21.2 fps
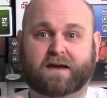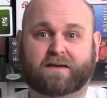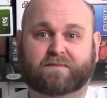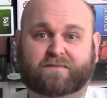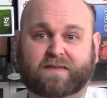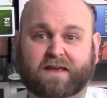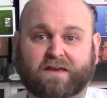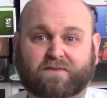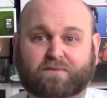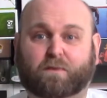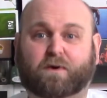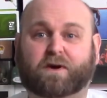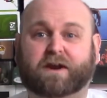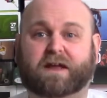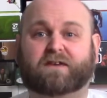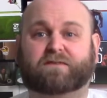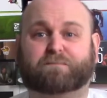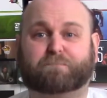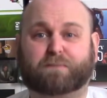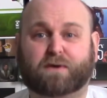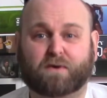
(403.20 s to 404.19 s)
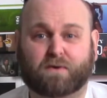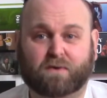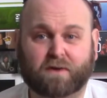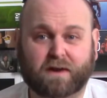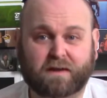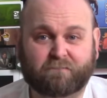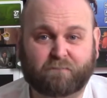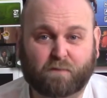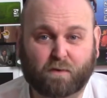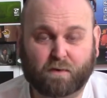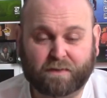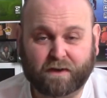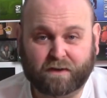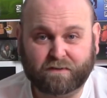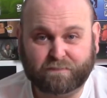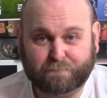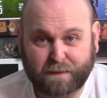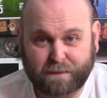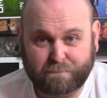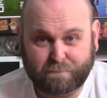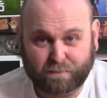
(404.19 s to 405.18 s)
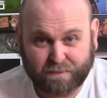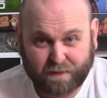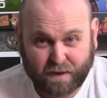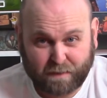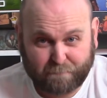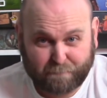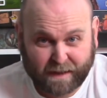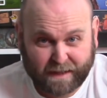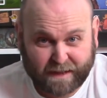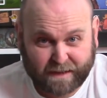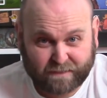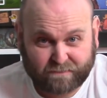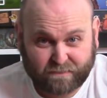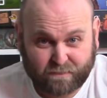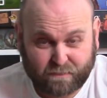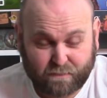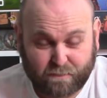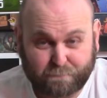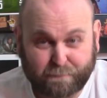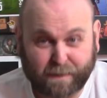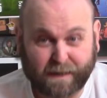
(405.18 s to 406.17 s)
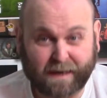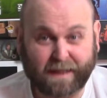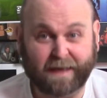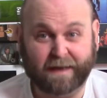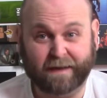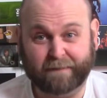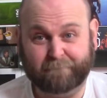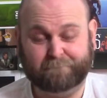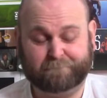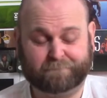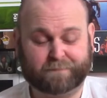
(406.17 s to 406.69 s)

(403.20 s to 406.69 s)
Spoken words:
This one is purely for those people that are playing 2-player,